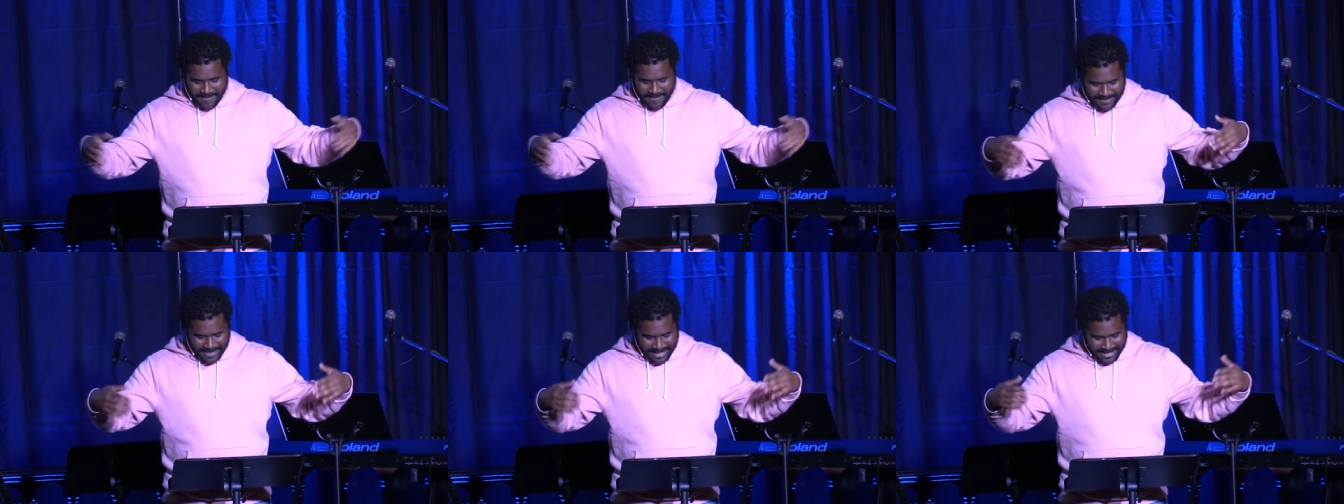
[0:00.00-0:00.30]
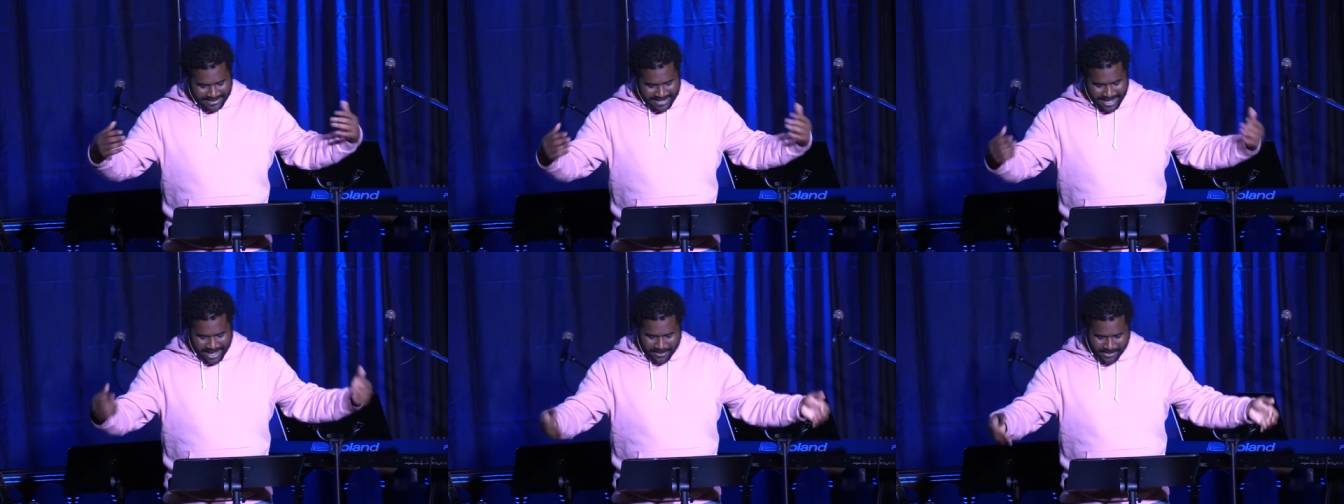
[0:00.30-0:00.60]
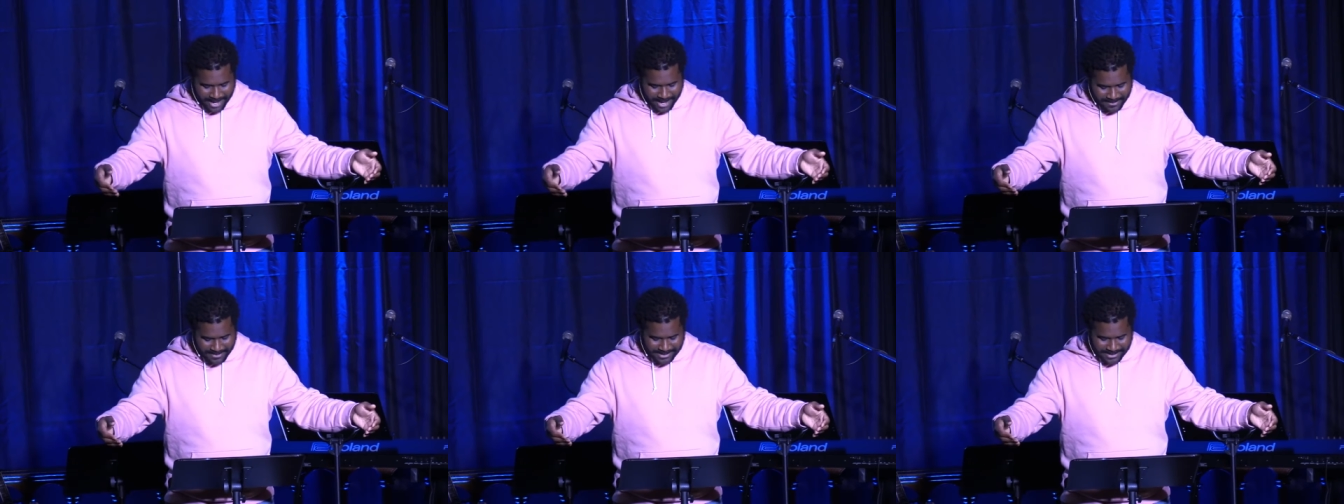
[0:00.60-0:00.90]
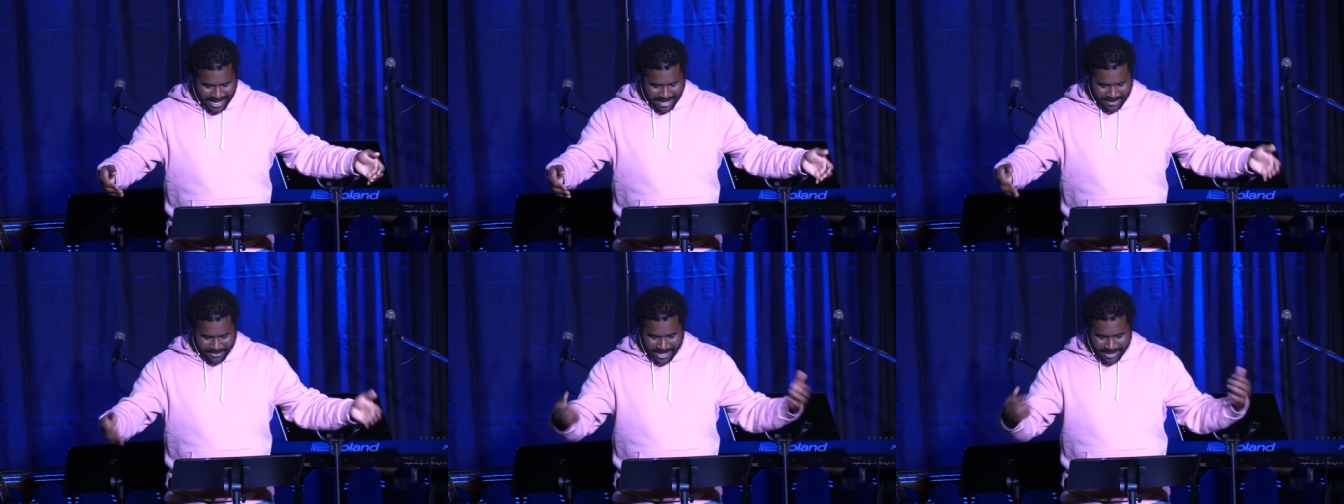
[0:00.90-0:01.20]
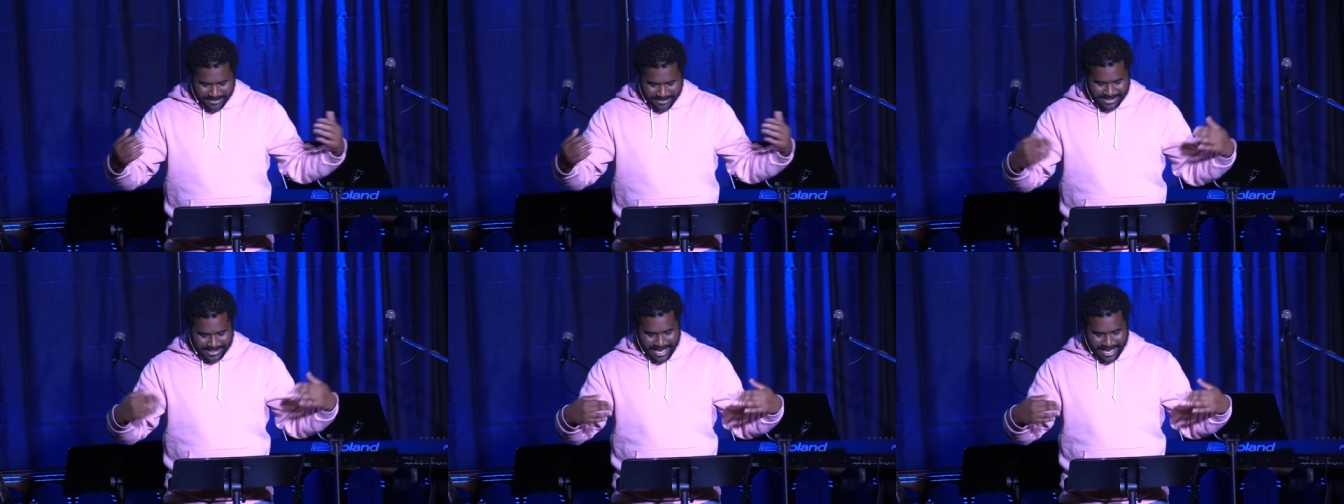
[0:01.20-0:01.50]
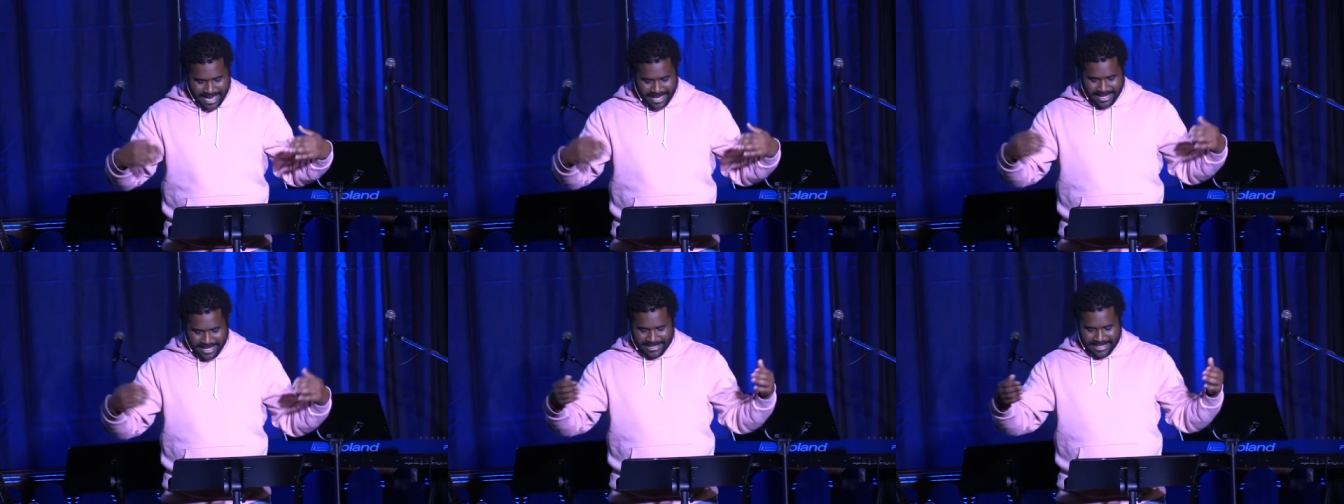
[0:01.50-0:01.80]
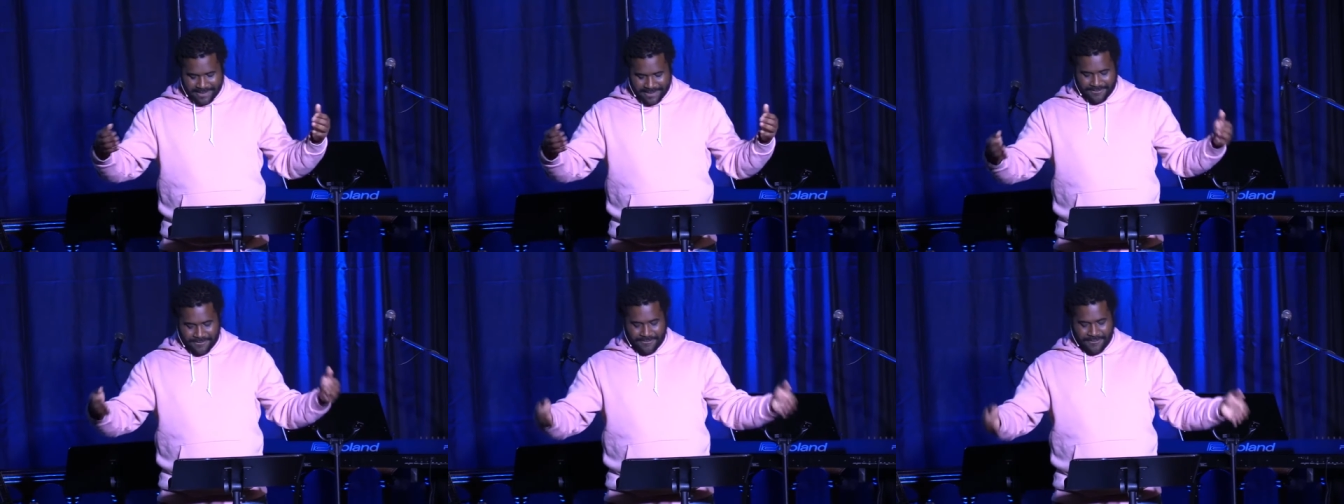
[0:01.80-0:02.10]
that's not what I'm saying. What I'm saying is
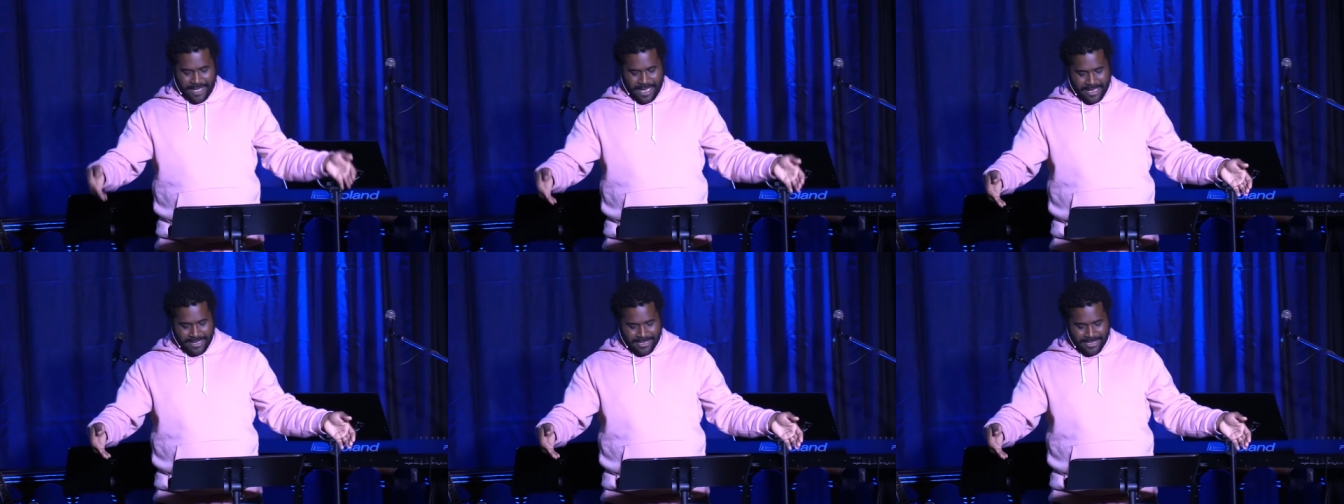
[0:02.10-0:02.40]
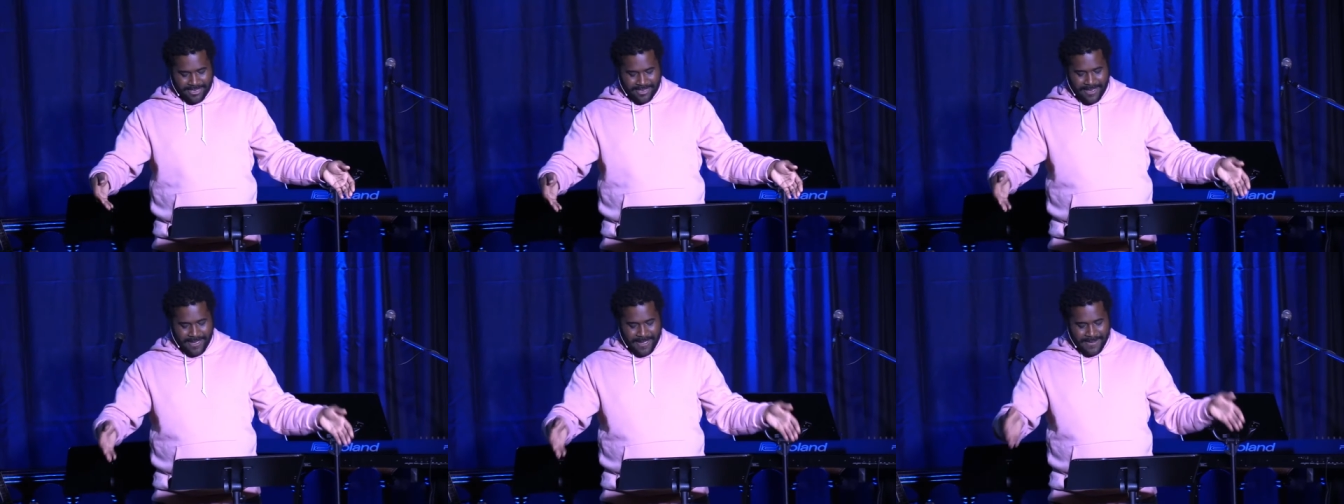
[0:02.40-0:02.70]
that faith